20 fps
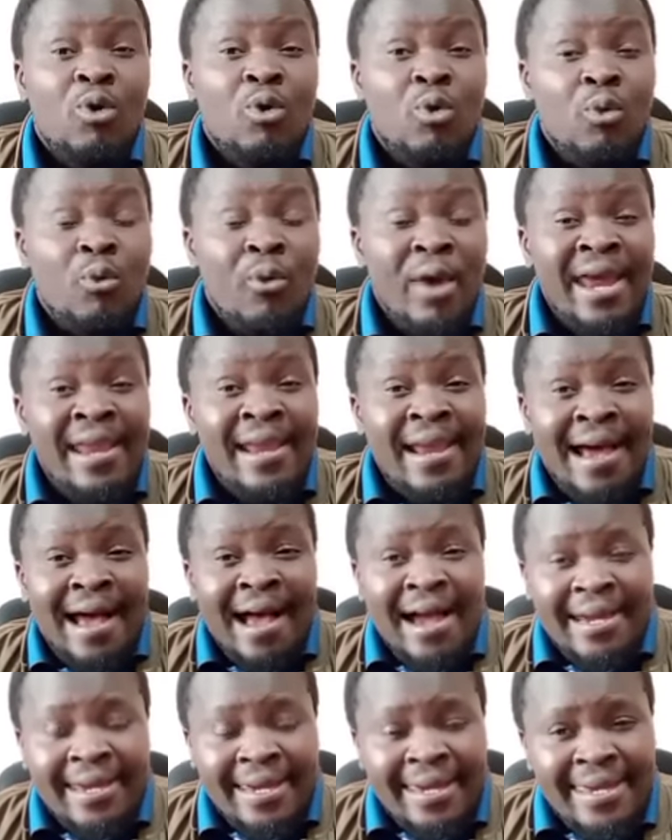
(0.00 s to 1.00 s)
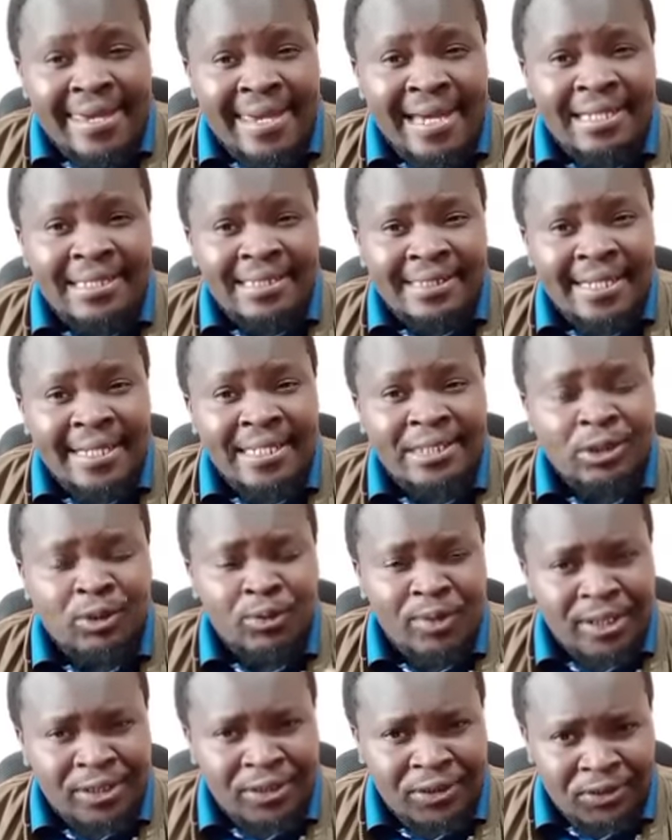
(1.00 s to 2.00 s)
When a Kenyan takes to
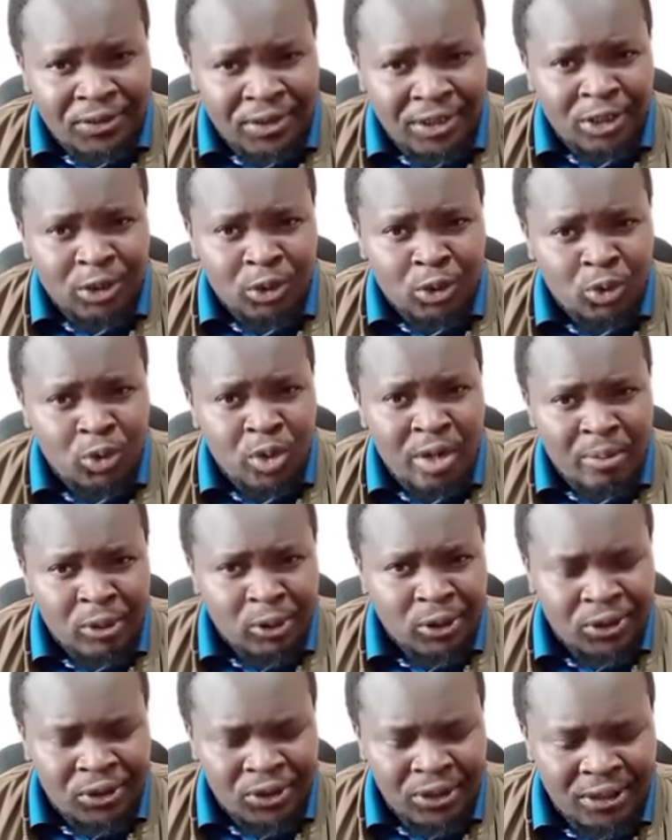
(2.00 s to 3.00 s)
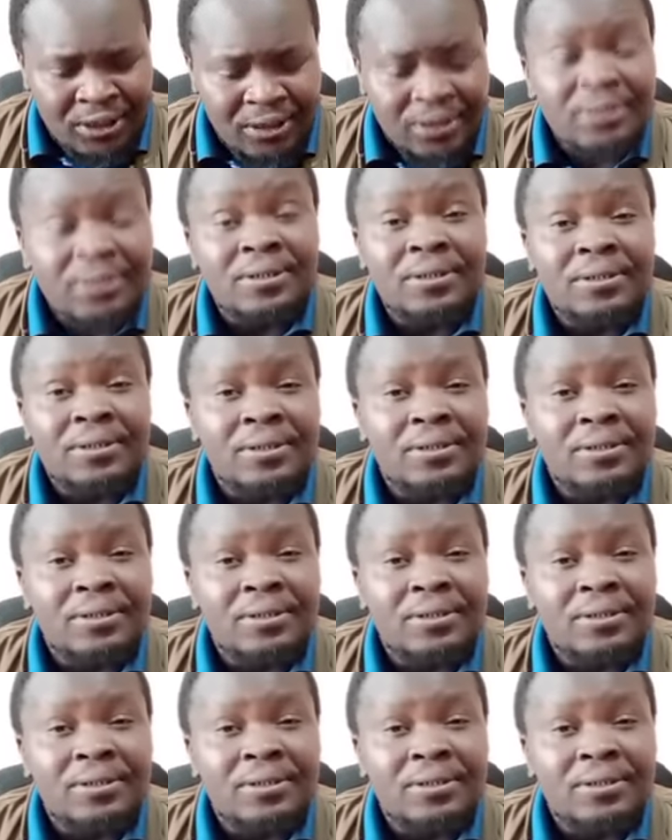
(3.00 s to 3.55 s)
the street to demonstrate,